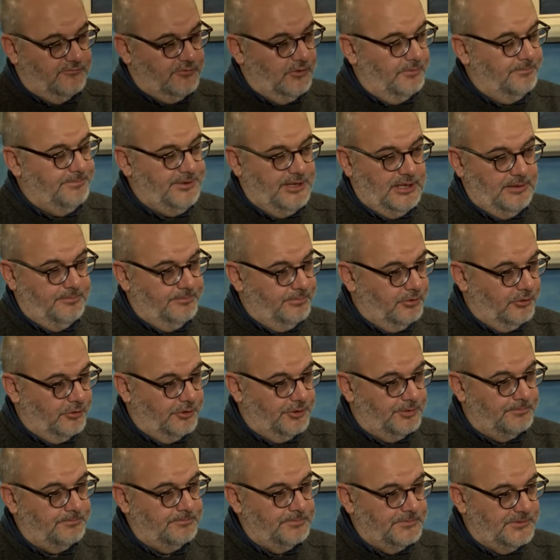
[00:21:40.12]
from being
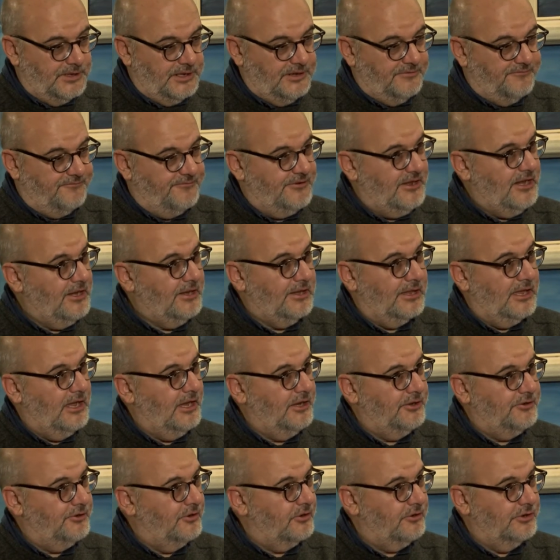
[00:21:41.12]
born in
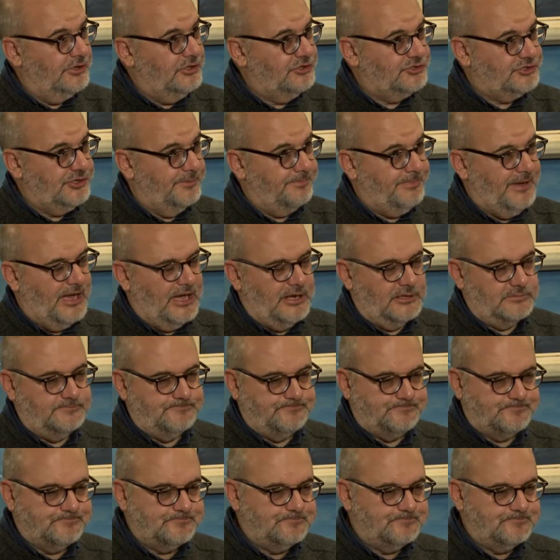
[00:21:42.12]
Finland or in Japan.